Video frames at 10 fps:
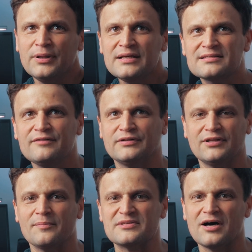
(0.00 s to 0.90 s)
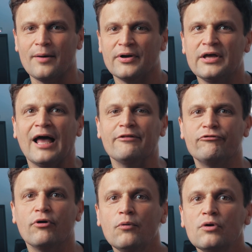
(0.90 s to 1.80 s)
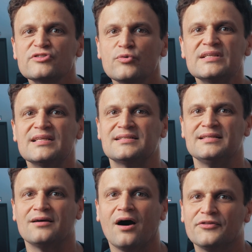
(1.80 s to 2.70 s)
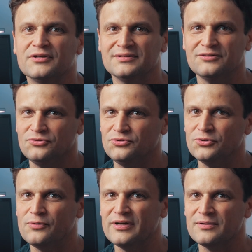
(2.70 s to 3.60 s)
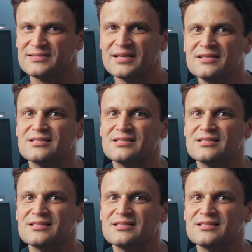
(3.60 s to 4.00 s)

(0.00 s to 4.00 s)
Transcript: please give a thumbs up and for more 360 content and tutorials,